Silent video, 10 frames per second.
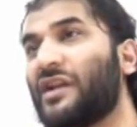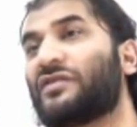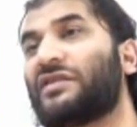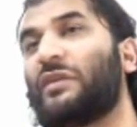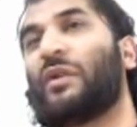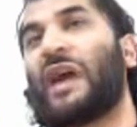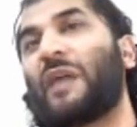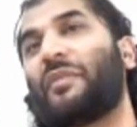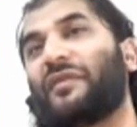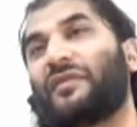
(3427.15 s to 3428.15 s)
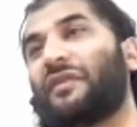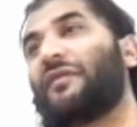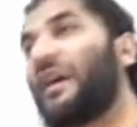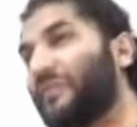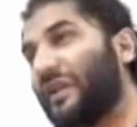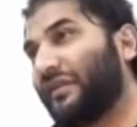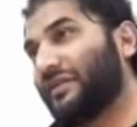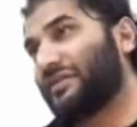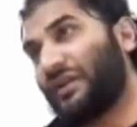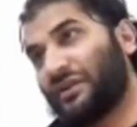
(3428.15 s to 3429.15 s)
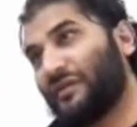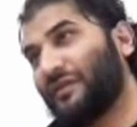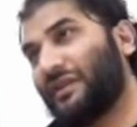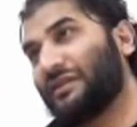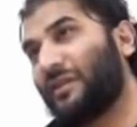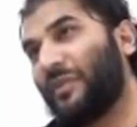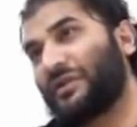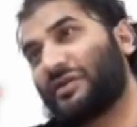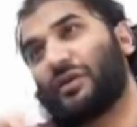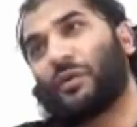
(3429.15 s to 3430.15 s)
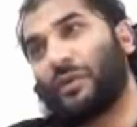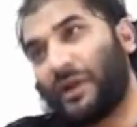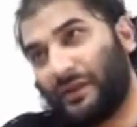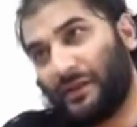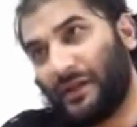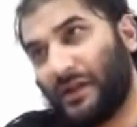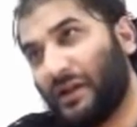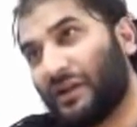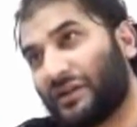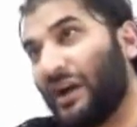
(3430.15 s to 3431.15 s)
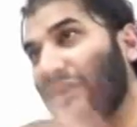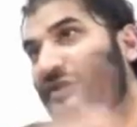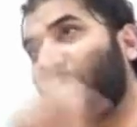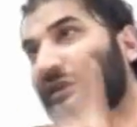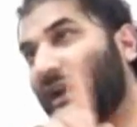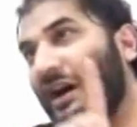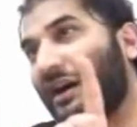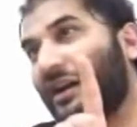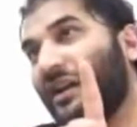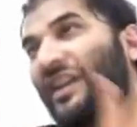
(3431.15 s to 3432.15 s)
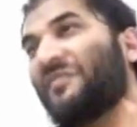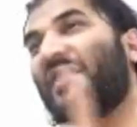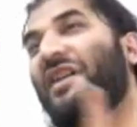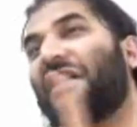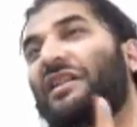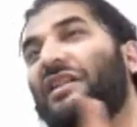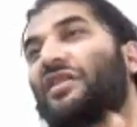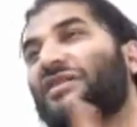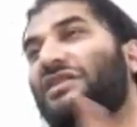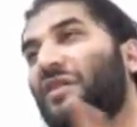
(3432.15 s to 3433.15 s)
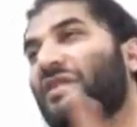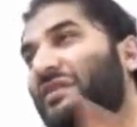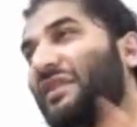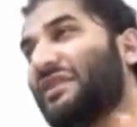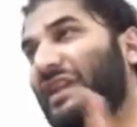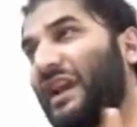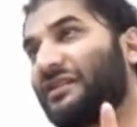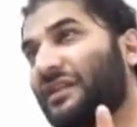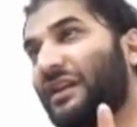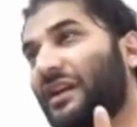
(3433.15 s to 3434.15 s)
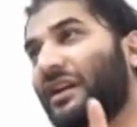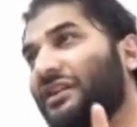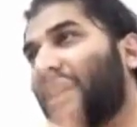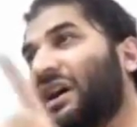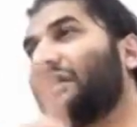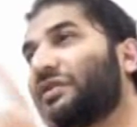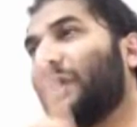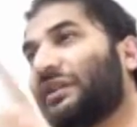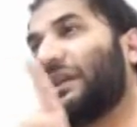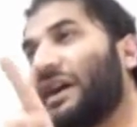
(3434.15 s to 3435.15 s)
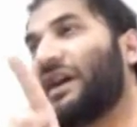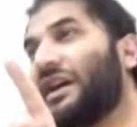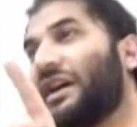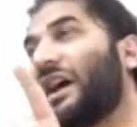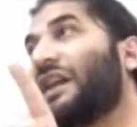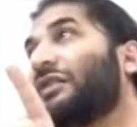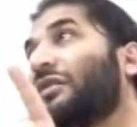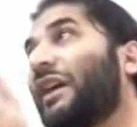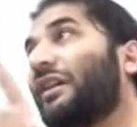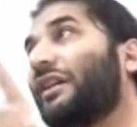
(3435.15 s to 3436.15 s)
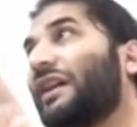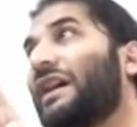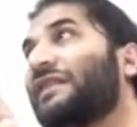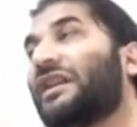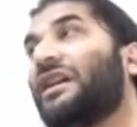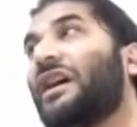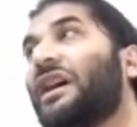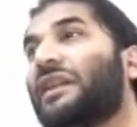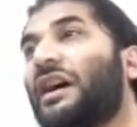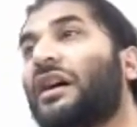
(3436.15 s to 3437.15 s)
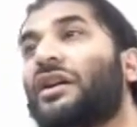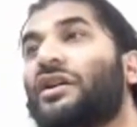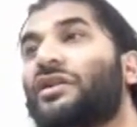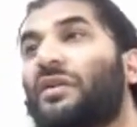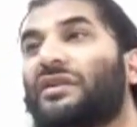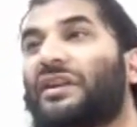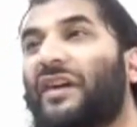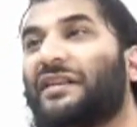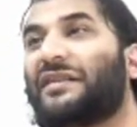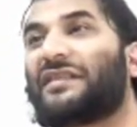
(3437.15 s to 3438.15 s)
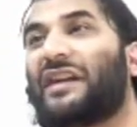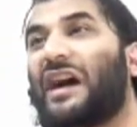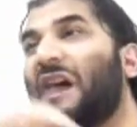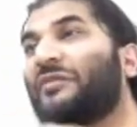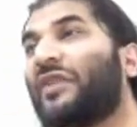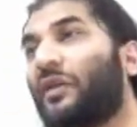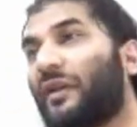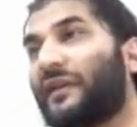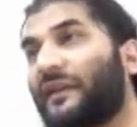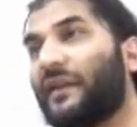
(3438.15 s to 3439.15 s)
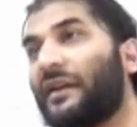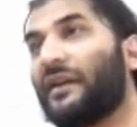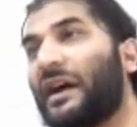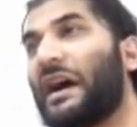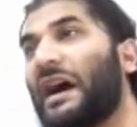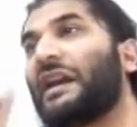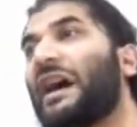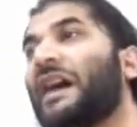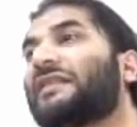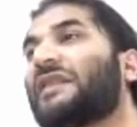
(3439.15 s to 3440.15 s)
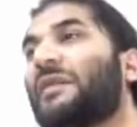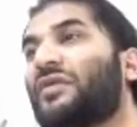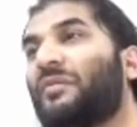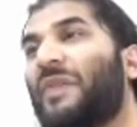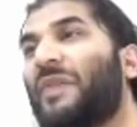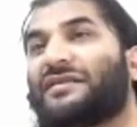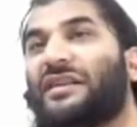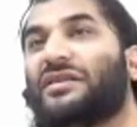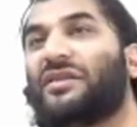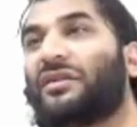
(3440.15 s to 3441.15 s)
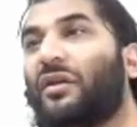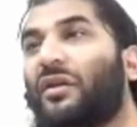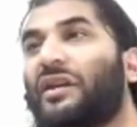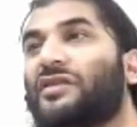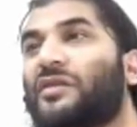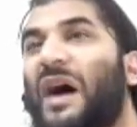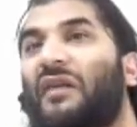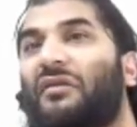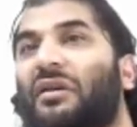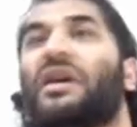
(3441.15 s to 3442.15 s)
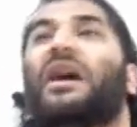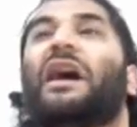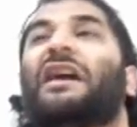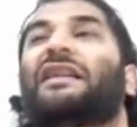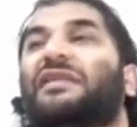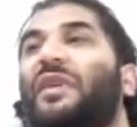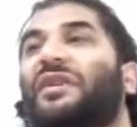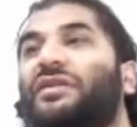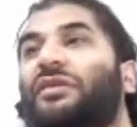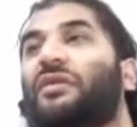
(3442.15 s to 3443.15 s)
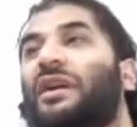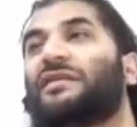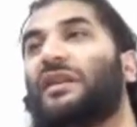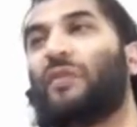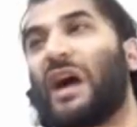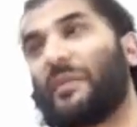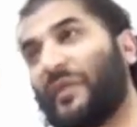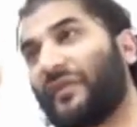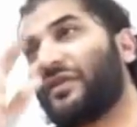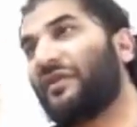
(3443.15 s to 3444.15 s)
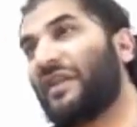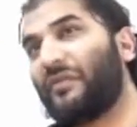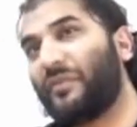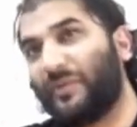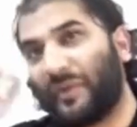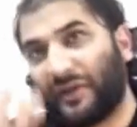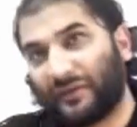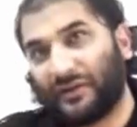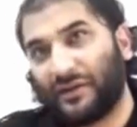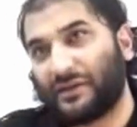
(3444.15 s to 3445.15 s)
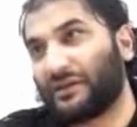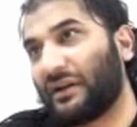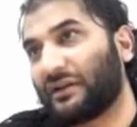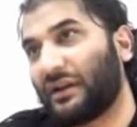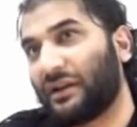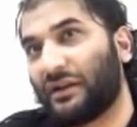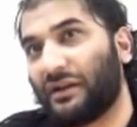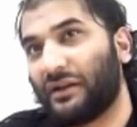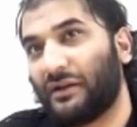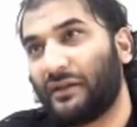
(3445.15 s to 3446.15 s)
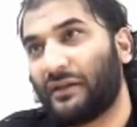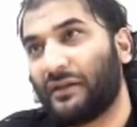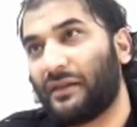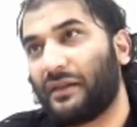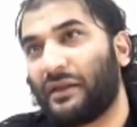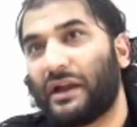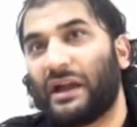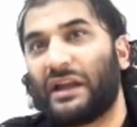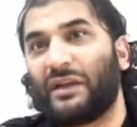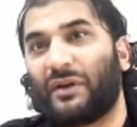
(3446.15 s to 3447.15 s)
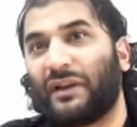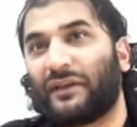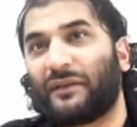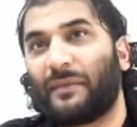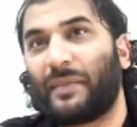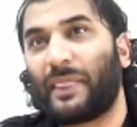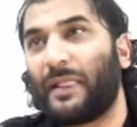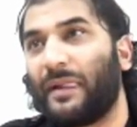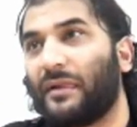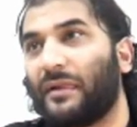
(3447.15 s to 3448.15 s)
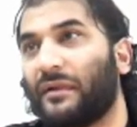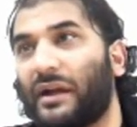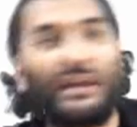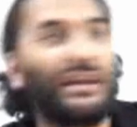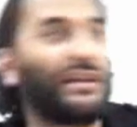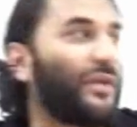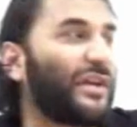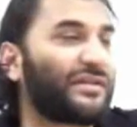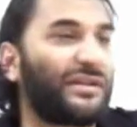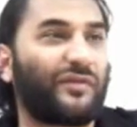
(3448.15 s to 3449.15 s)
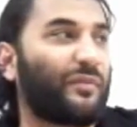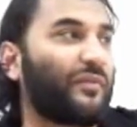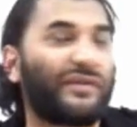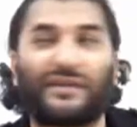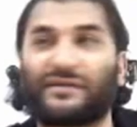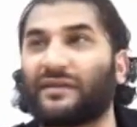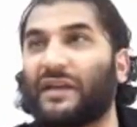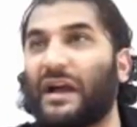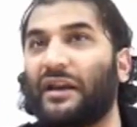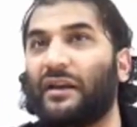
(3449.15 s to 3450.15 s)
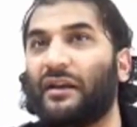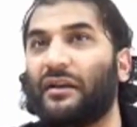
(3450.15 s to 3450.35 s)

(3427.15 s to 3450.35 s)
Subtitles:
You see what happens within 5 minutes, inshallah. You will see the depression go away. Turn to Allah. Immediately your situation will change. Turn to Allah and look at Allah and say, Ya Allah, you're the greatest and I'm the lowest. And I accept your majesty, your glory and your power, and I submit to you. See what happens. You'll never be depressed, inshallah ta'ala. Anyone else? Any questions for sister's side?